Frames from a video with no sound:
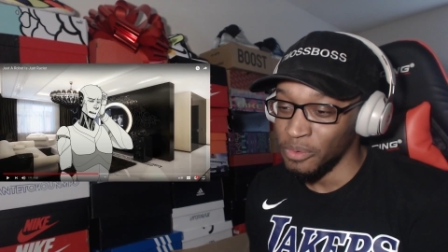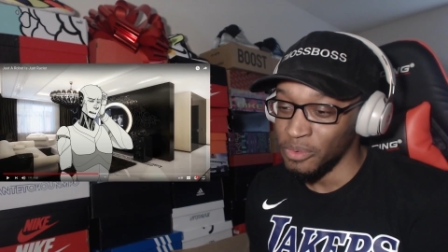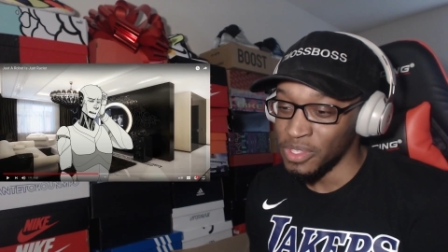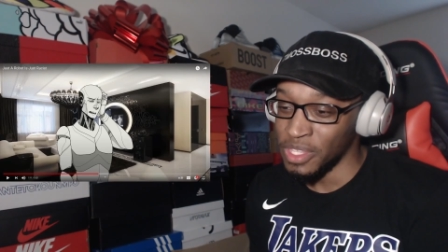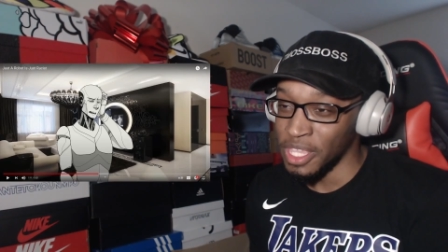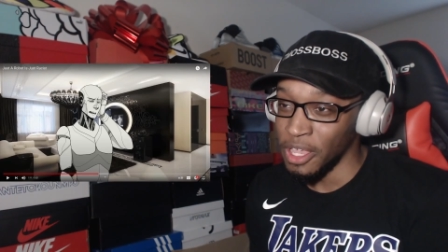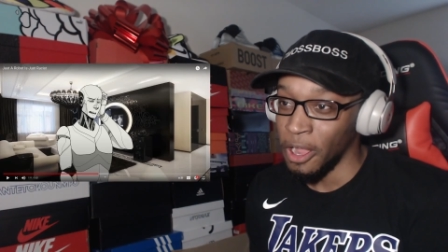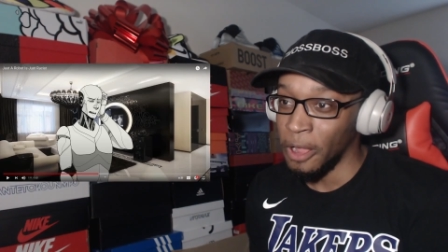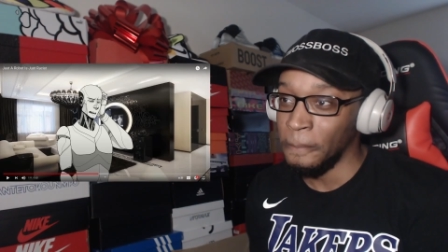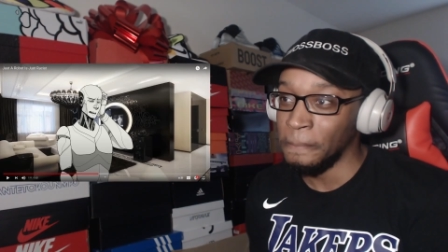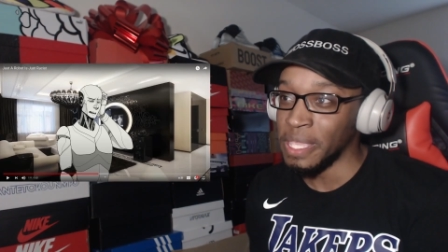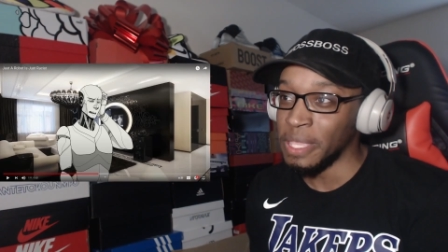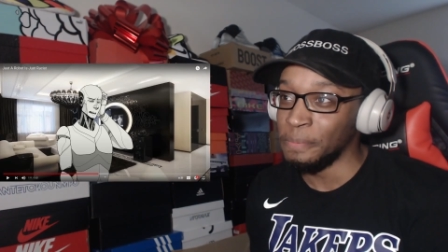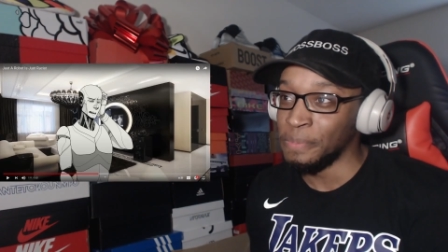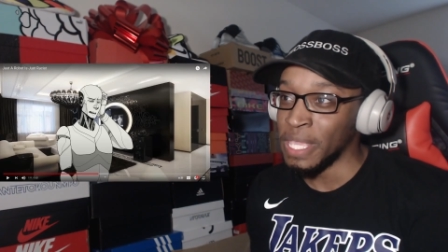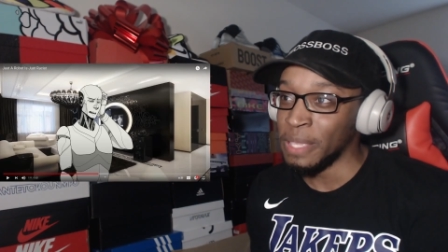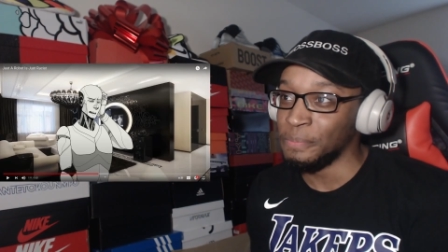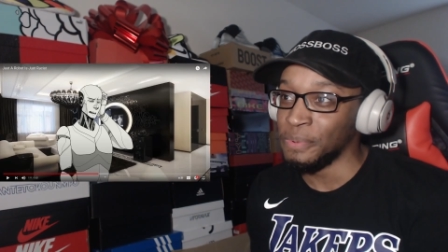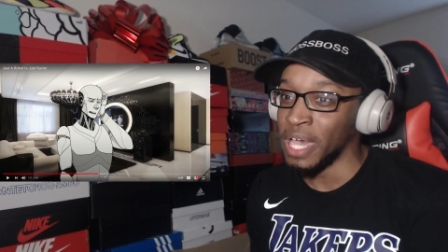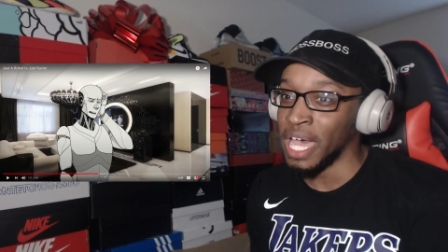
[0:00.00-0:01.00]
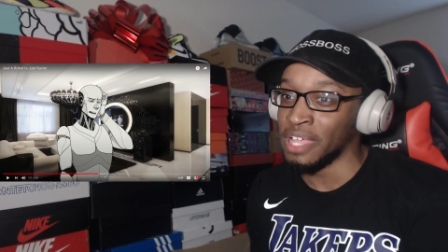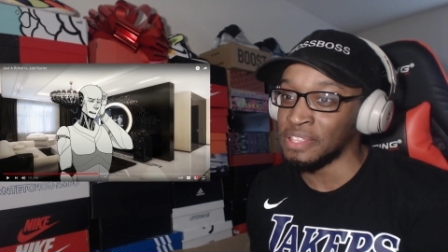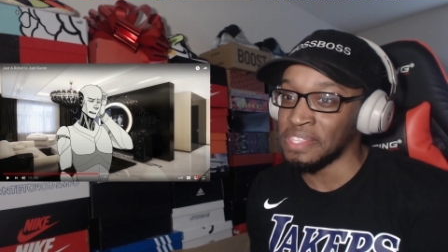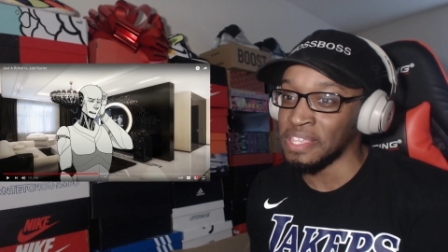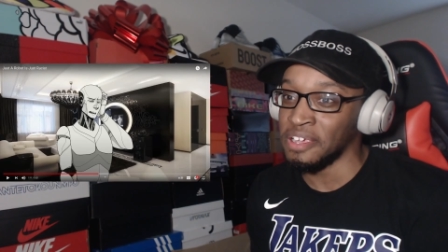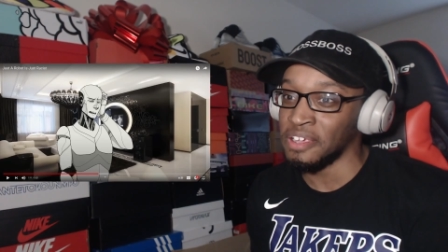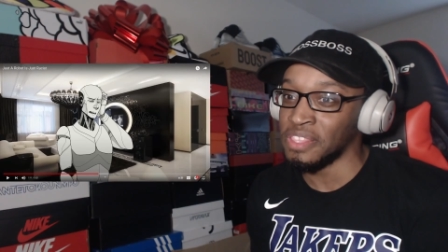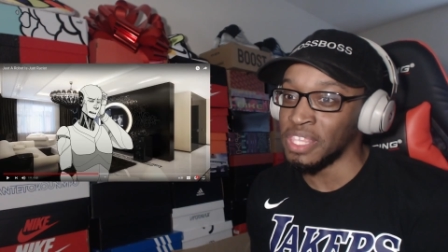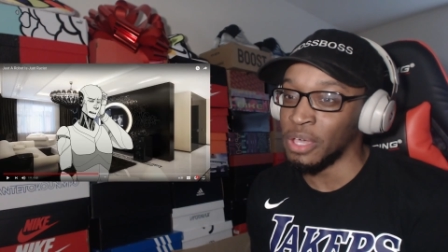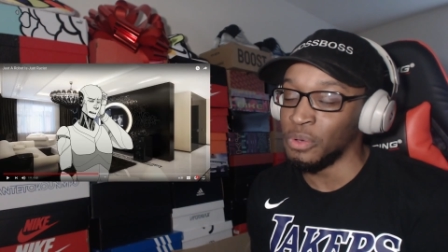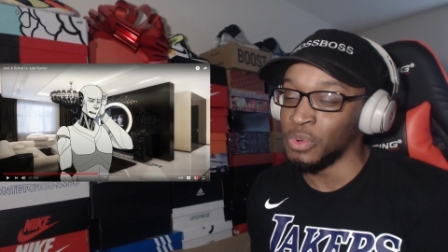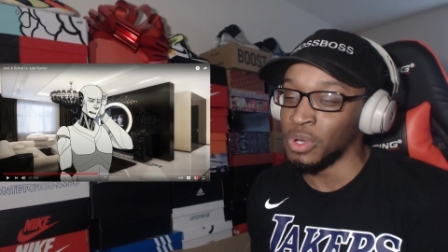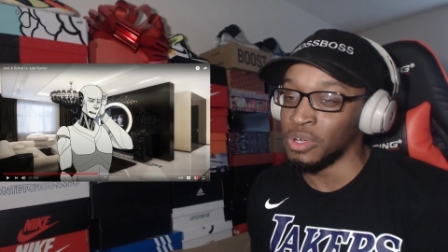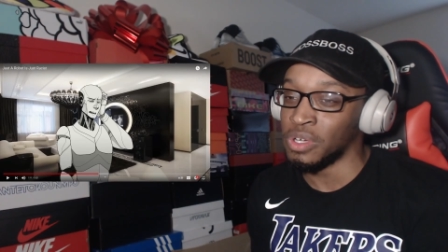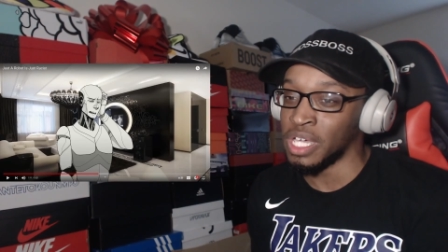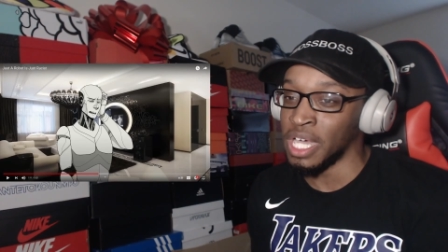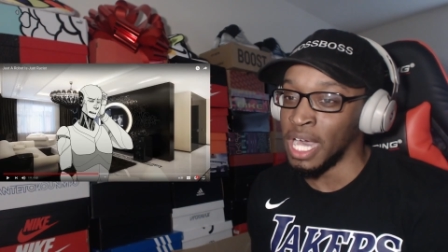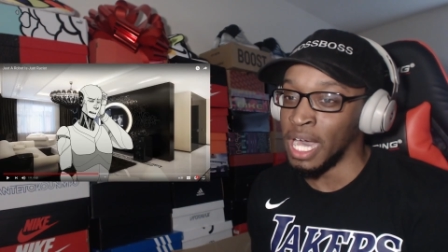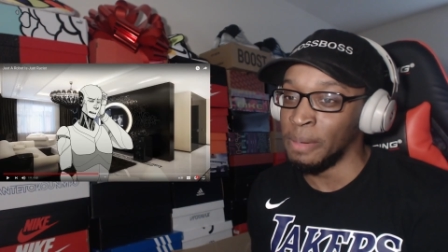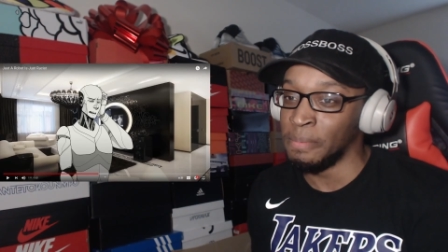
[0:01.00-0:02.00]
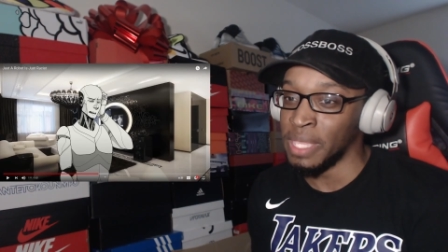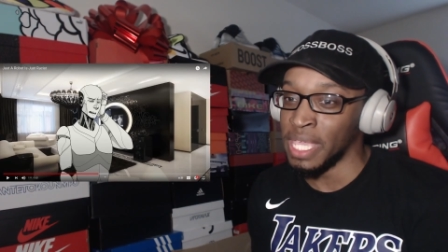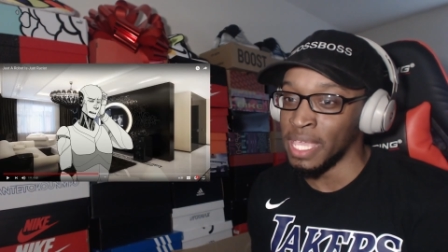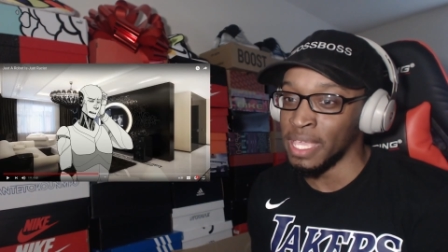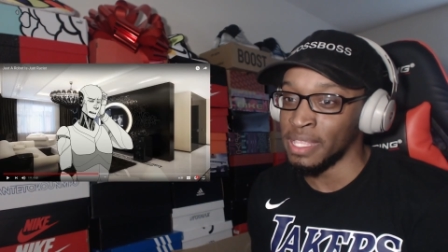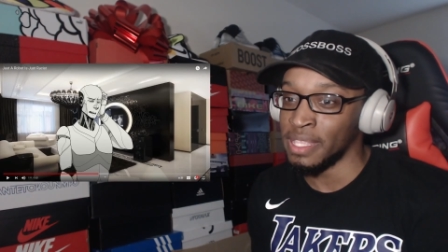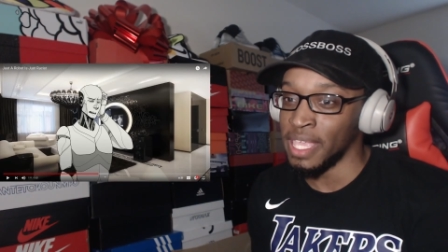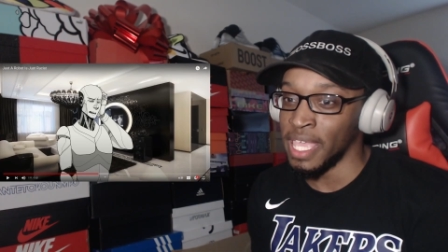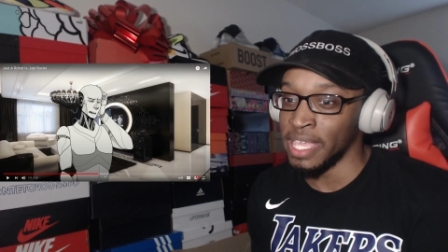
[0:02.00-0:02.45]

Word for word: there be people out there that will comment